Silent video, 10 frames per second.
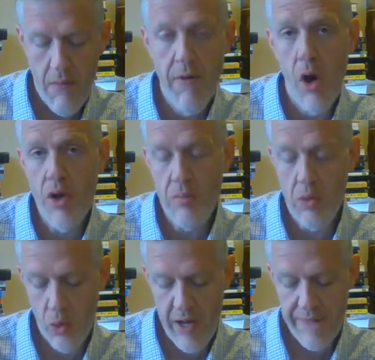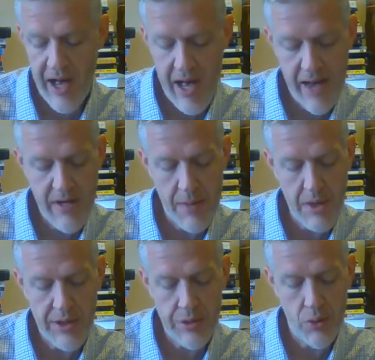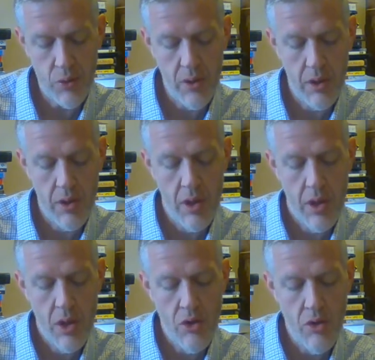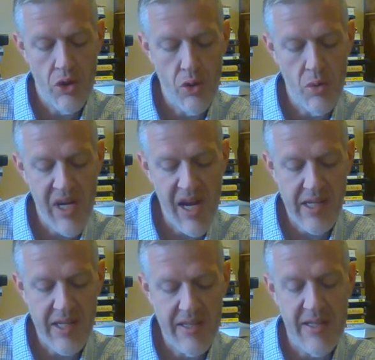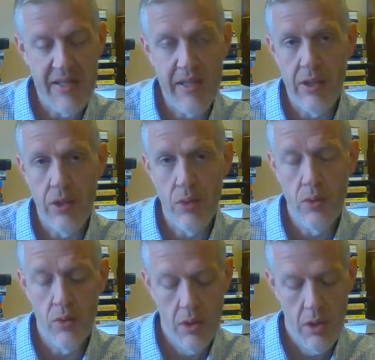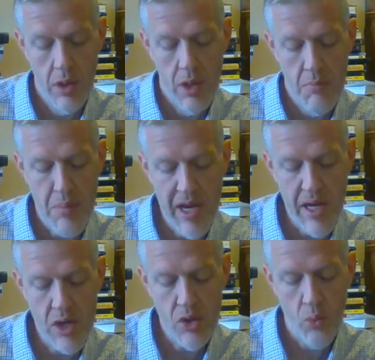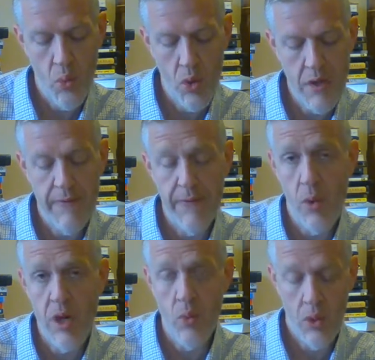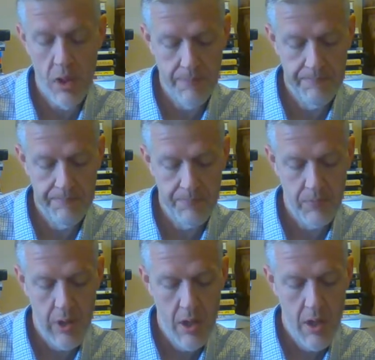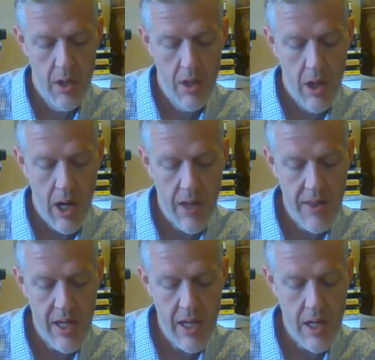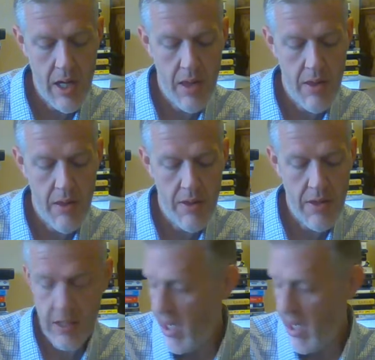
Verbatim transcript: Volume twenty-five, number two, June nineteen sixty-two, page one forty-one. And then the